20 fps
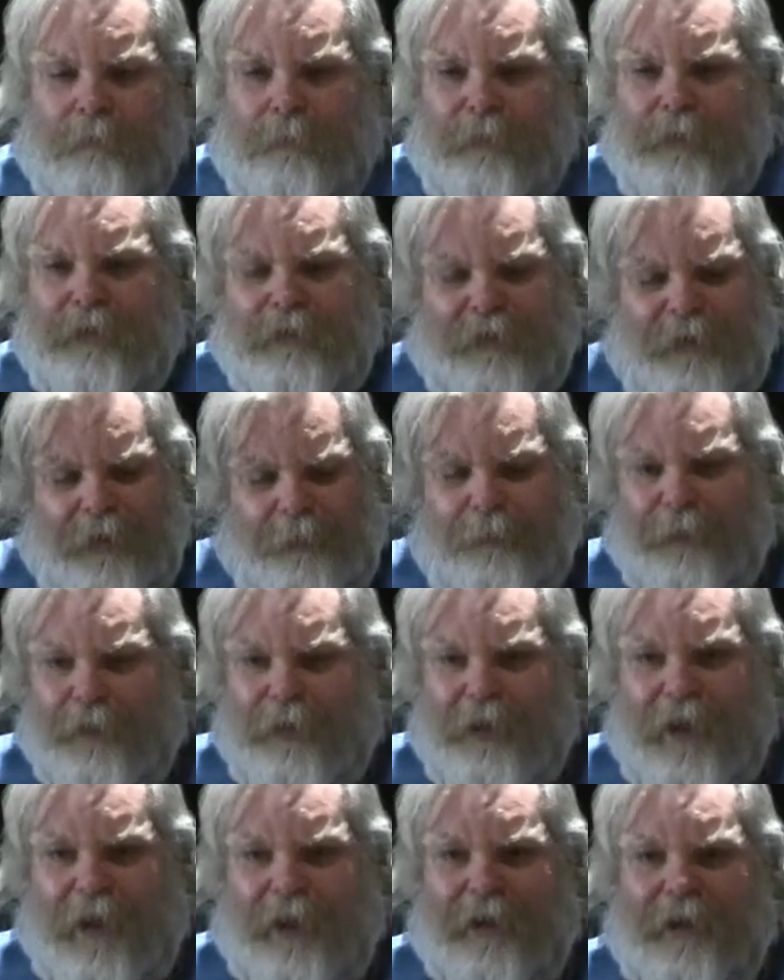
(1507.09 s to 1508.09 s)
But you simply
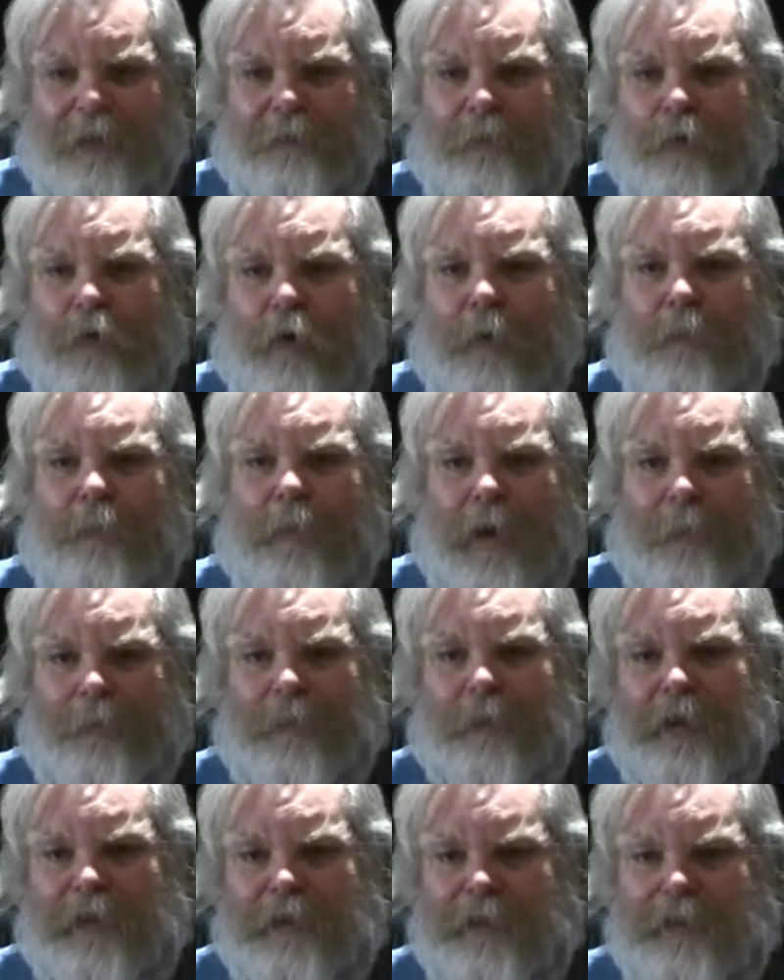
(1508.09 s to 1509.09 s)
can't leave whole
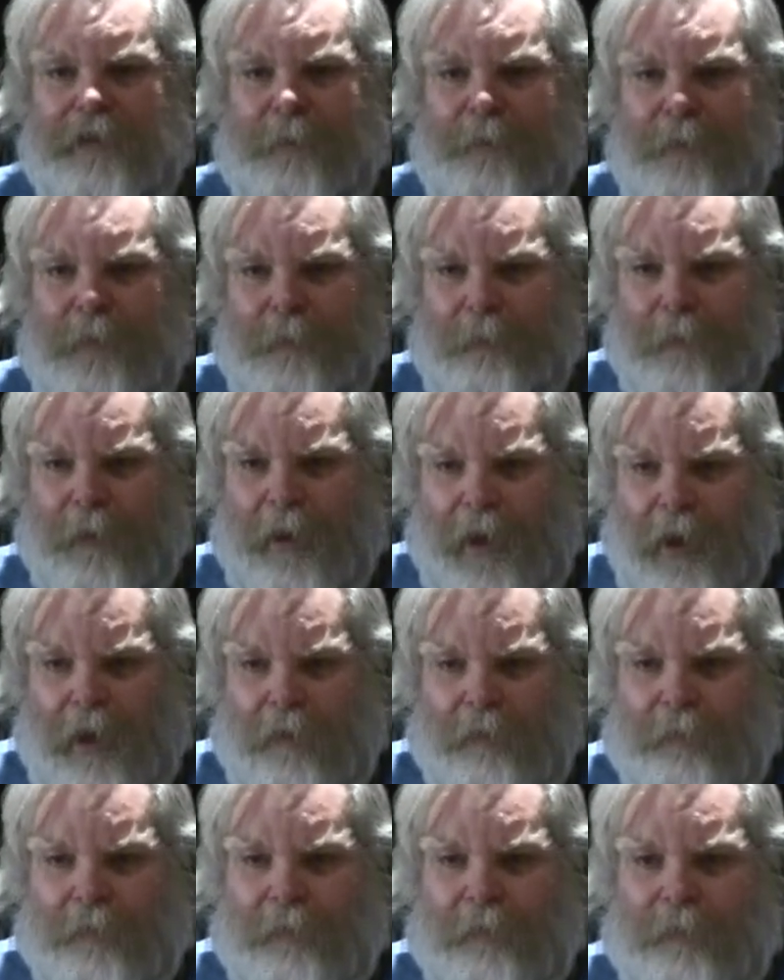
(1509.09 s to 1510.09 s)
populations of people
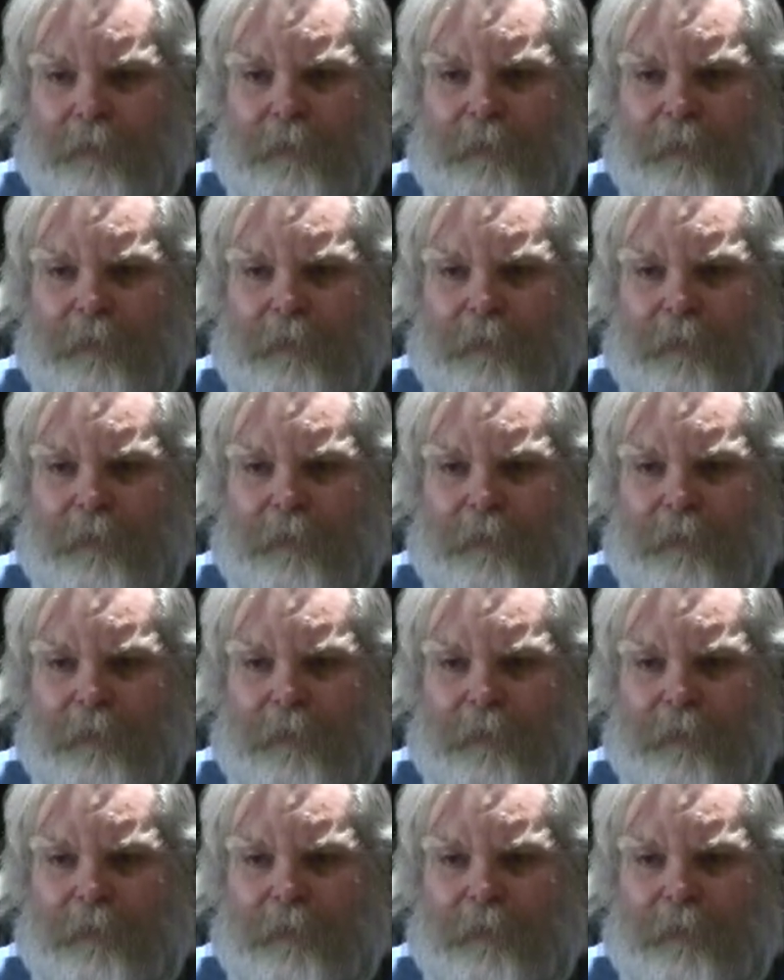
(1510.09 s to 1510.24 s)
out.